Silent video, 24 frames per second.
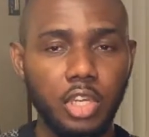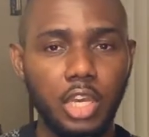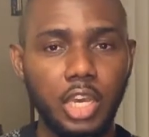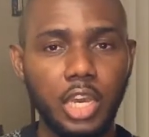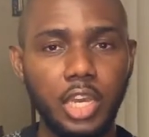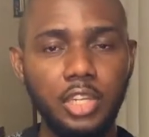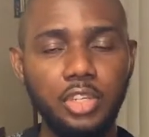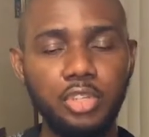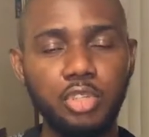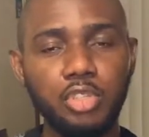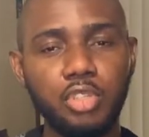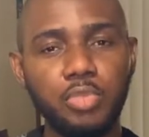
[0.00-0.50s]

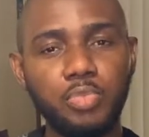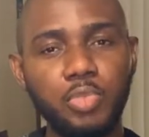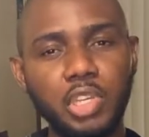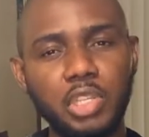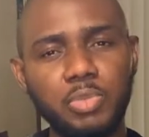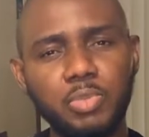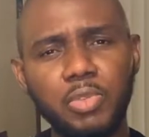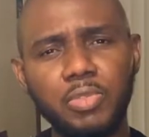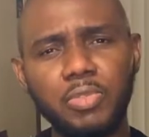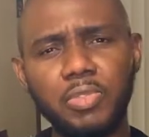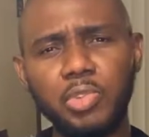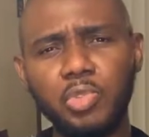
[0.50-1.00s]
And it just
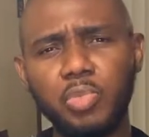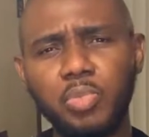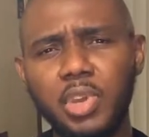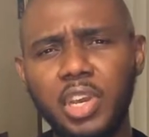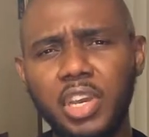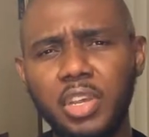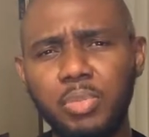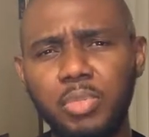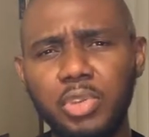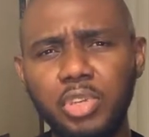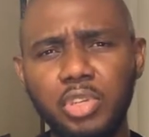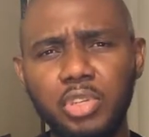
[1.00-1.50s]
makes me feel
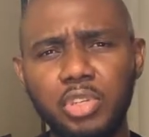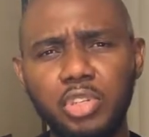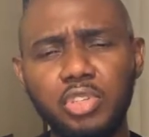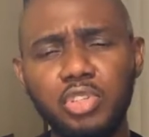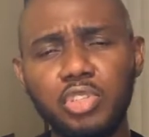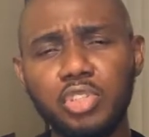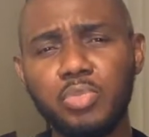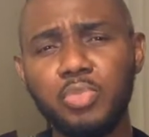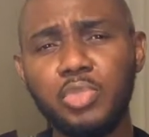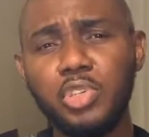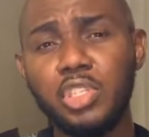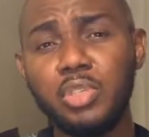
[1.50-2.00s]
bad because it
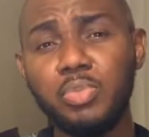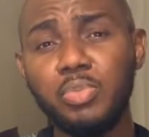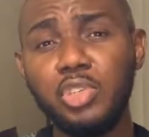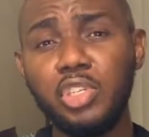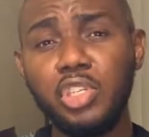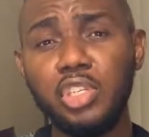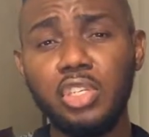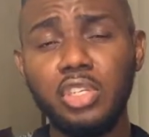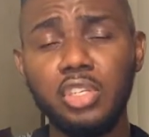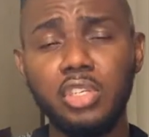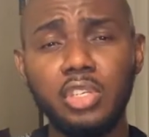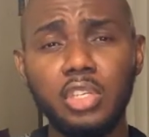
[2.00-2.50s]
just makes
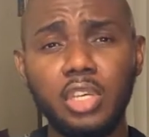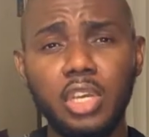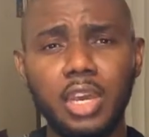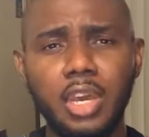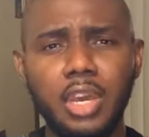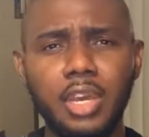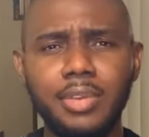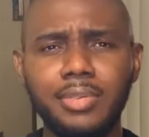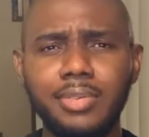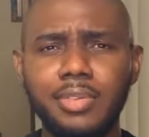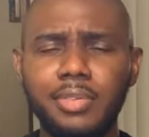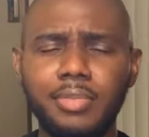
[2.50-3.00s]
me,
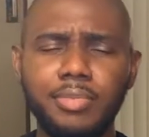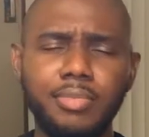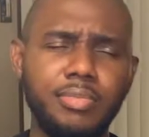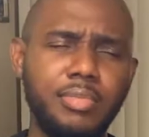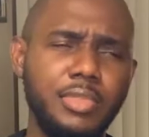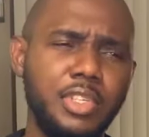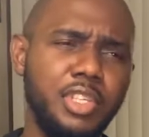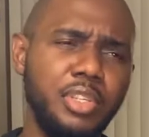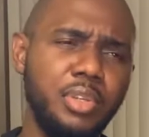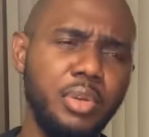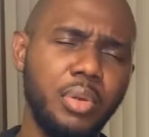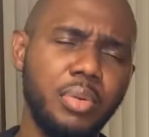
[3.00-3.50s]

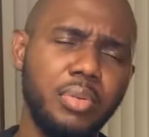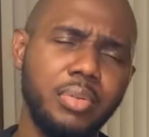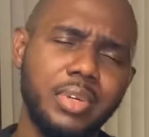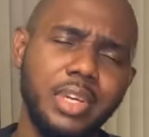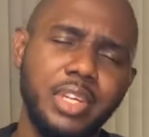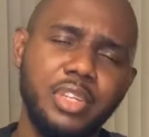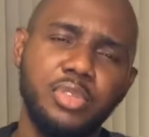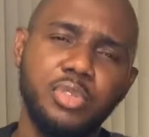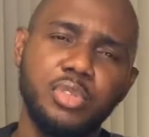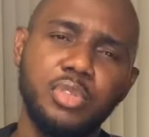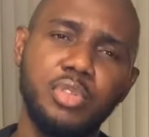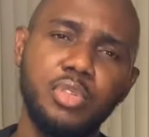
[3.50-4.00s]
I
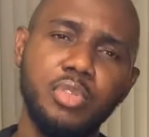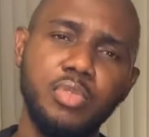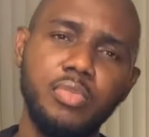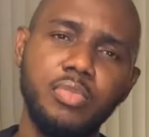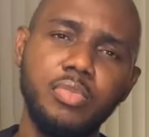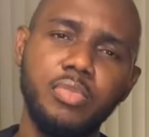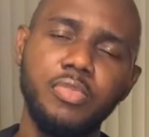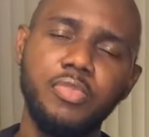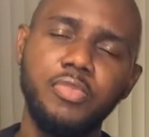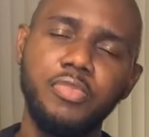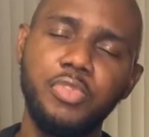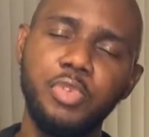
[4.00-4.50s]
just
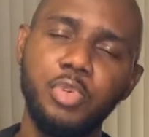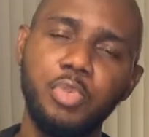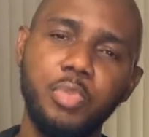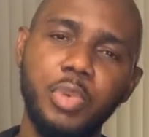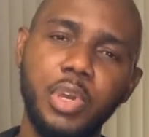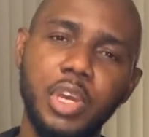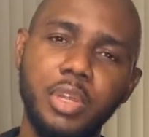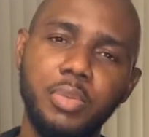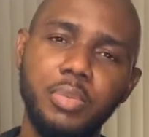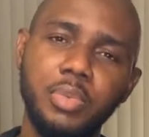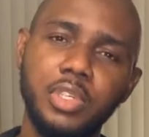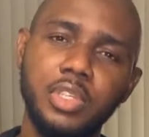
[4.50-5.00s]
feel
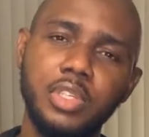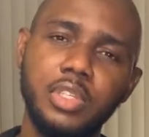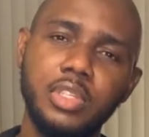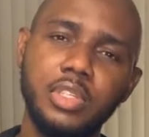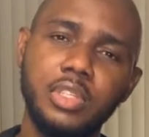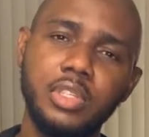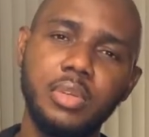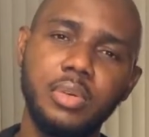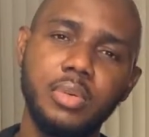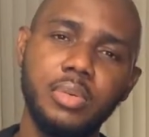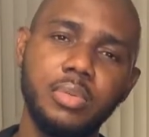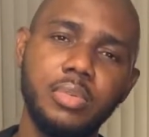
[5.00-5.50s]
bad because,
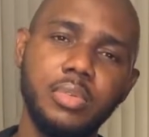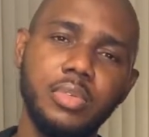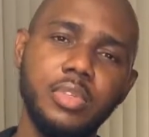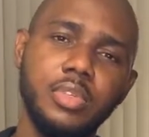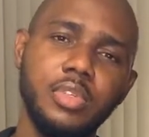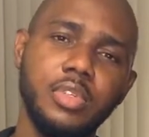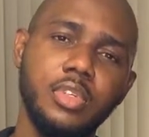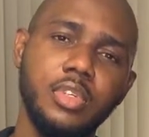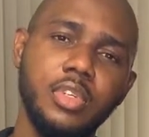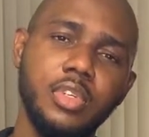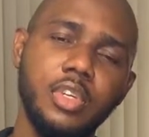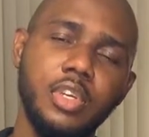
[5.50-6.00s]

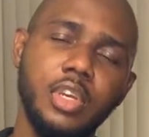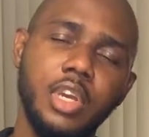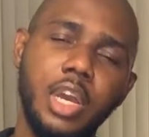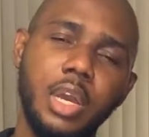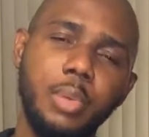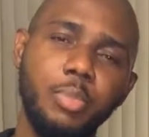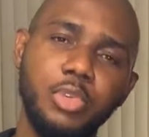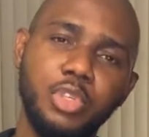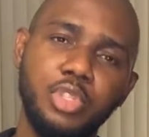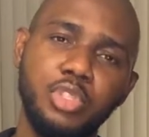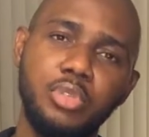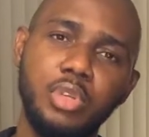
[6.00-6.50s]

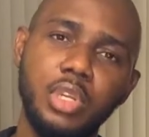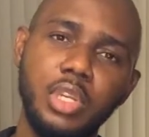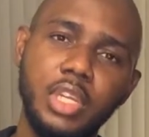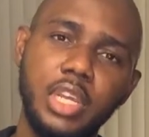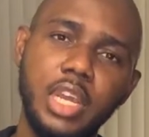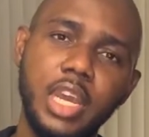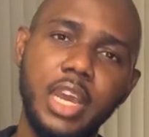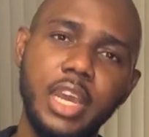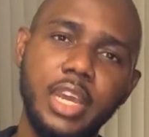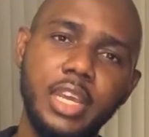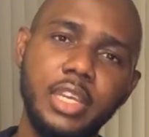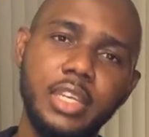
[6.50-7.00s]
I'm a straight
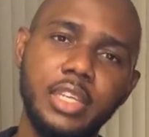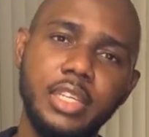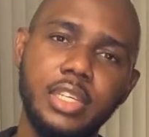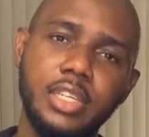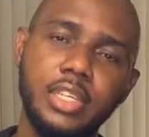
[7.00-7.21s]
guy